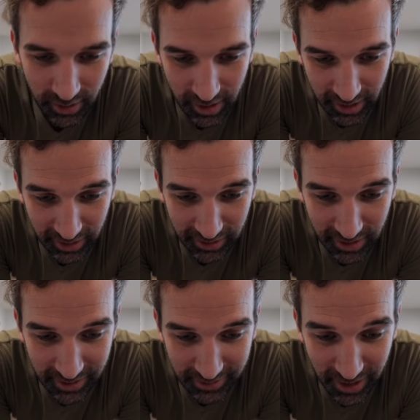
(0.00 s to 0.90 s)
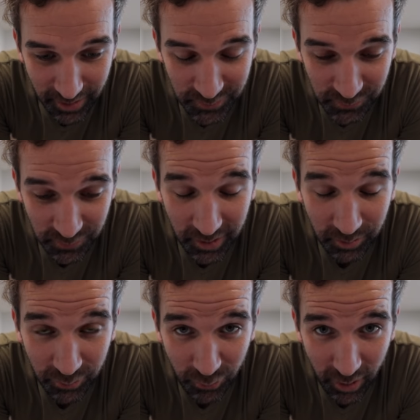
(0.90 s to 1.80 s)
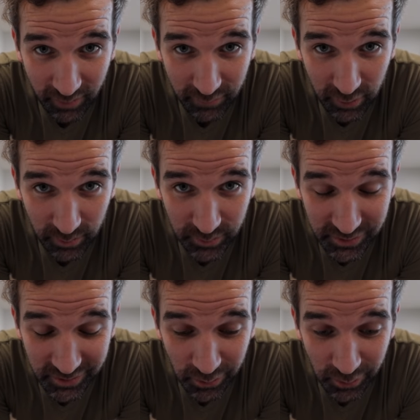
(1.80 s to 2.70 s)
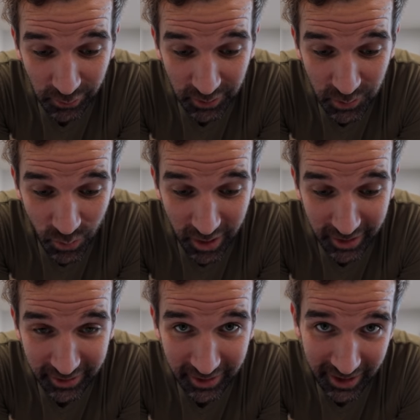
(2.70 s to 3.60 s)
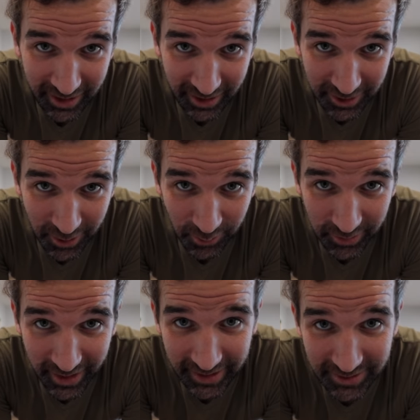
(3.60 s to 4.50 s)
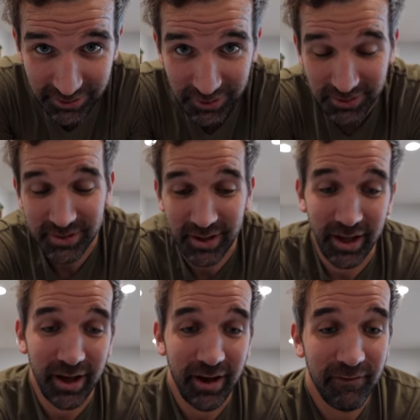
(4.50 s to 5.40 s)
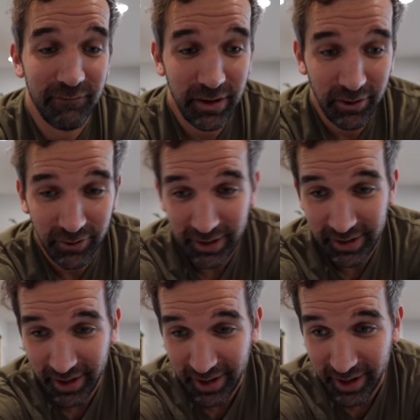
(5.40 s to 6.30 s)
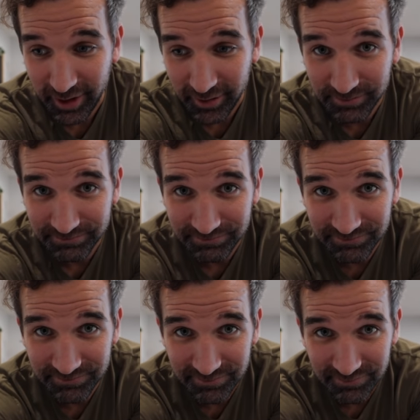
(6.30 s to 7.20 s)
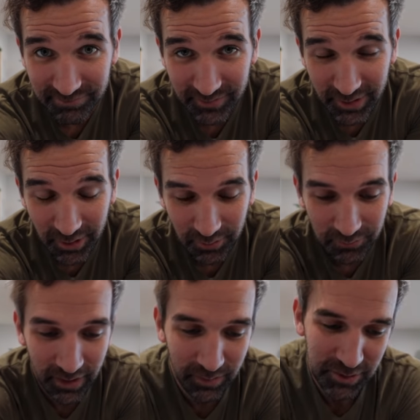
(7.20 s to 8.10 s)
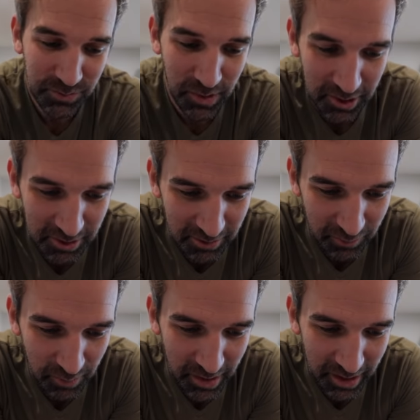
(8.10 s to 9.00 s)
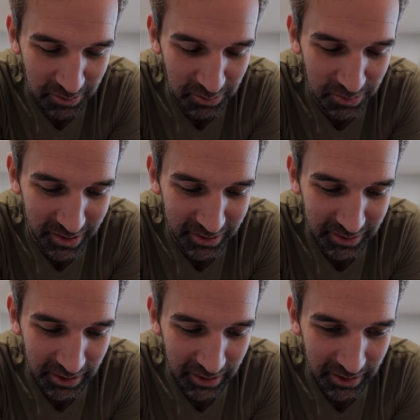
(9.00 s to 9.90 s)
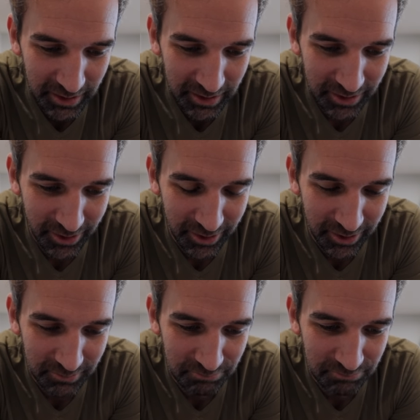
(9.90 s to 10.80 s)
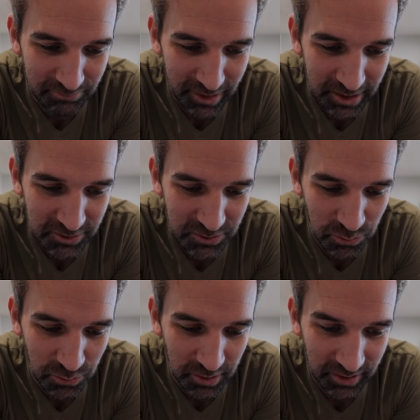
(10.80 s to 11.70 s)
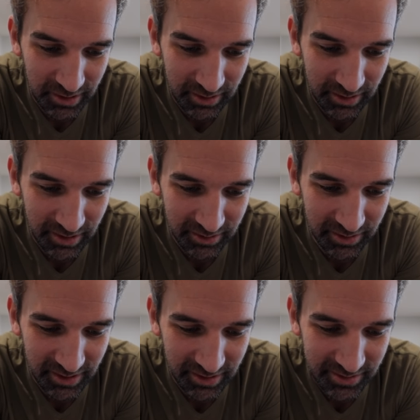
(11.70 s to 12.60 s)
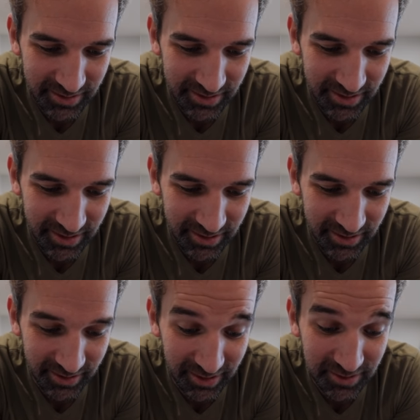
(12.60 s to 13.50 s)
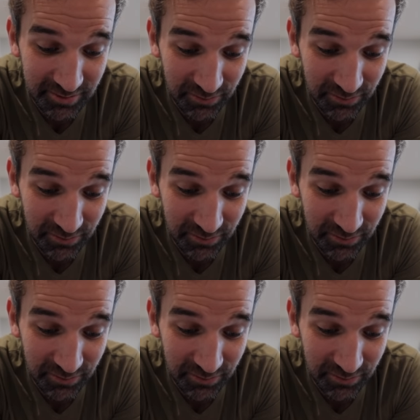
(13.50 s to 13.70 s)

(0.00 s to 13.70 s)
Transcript: And it comes from Proverbs thirty-one, and I know that is just a very, uh, you know, famous part of the Bible, but um, I just really think these, these